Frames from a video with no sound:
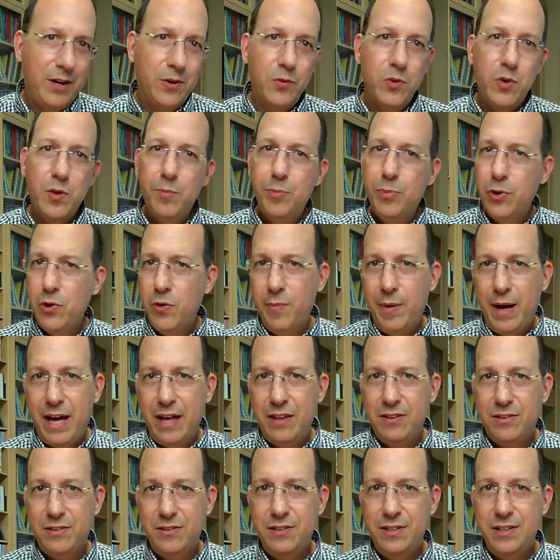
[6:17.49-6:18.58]
or the blue
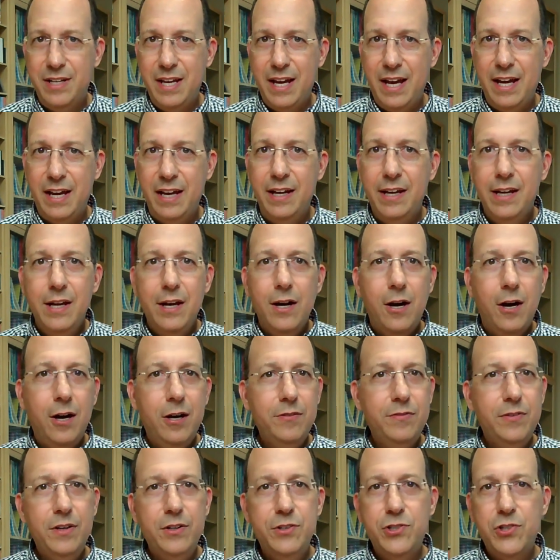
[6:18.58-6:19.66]
mask today?
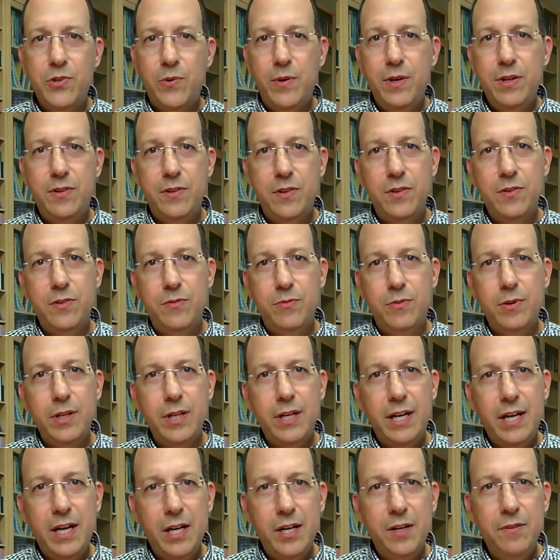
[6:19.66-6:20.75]
Offering choices really
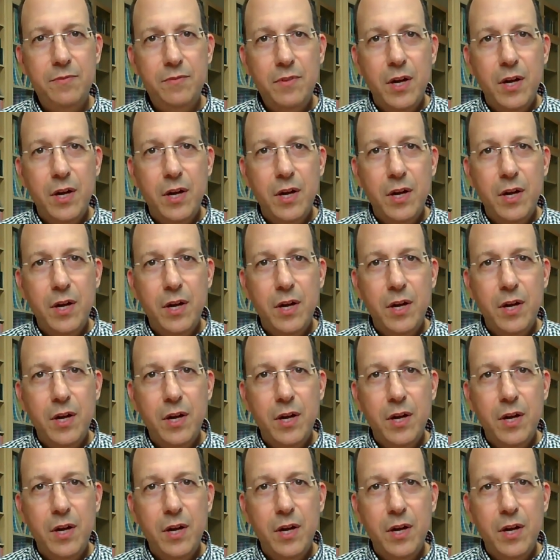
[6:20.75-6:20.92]
kind of